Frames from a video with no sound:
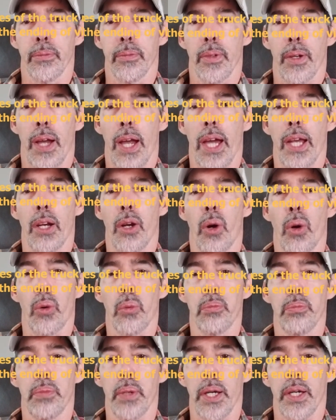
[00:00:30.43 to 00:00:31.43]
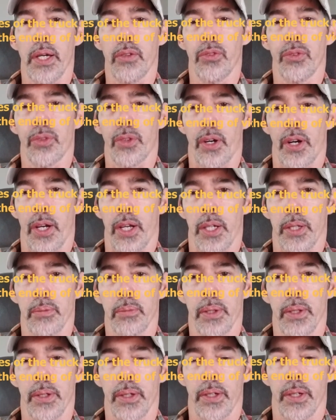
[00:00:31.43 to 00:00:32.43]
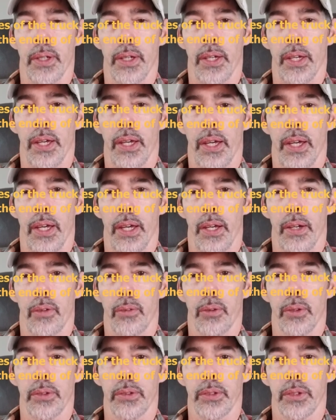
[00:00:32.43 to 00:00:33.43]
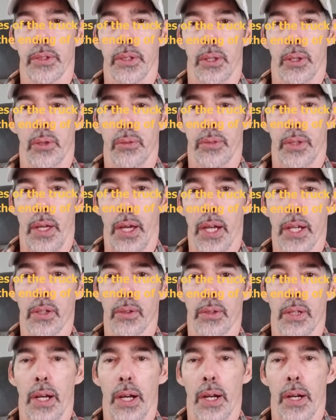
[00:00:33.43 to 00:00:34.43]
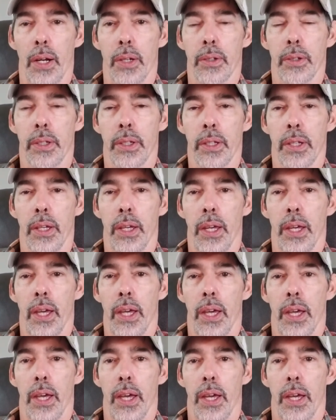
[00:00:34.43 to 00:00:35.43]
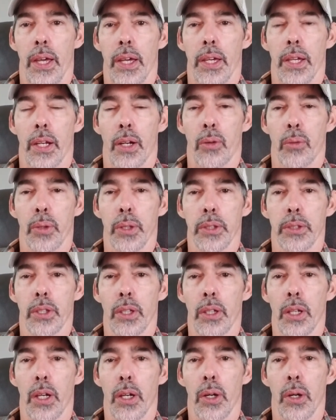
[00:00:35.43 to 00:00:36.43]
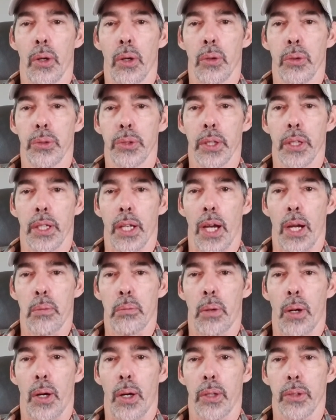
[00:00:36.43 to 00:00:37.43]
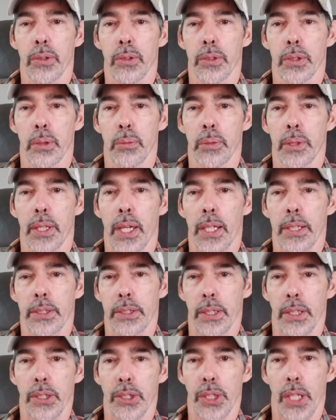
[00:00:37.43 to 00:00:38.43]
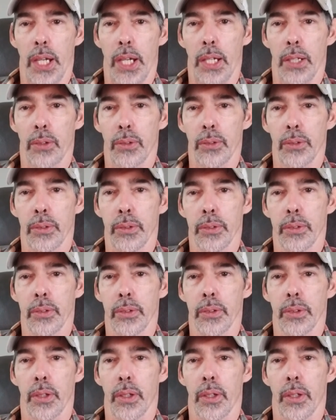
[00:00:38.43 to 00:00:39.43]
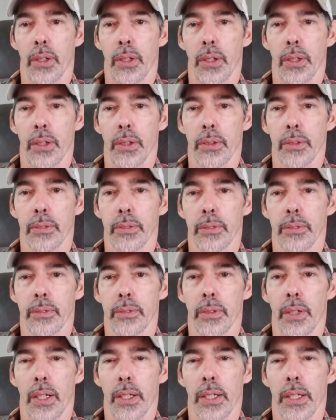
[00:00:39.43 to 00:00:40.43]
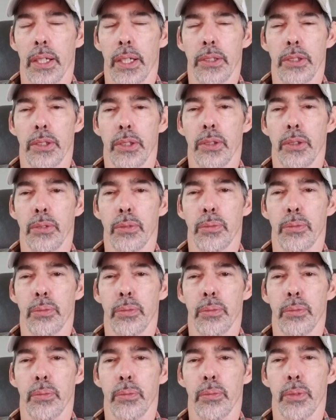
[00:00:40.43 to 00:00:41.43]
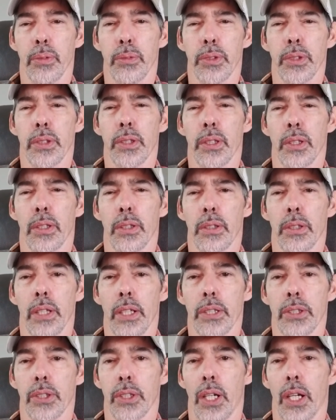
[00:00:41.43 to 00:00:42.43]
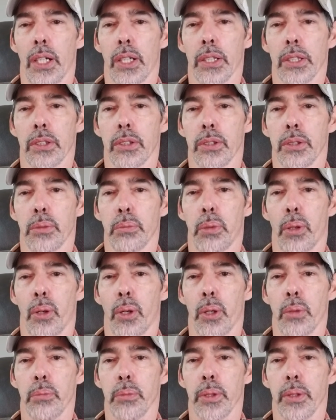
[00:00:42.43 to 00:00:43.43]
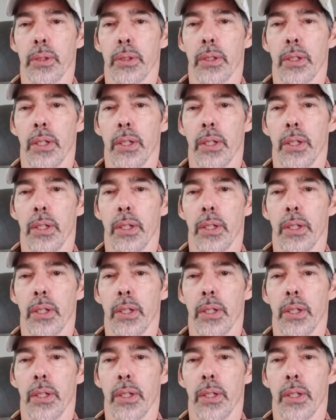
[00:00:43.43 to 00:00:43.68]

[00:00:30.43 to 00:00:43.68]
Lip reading: had an old bed frame with, the angle iron, and I went to Lowe's and I bought some of that C-channel. I guess it's in the electronics department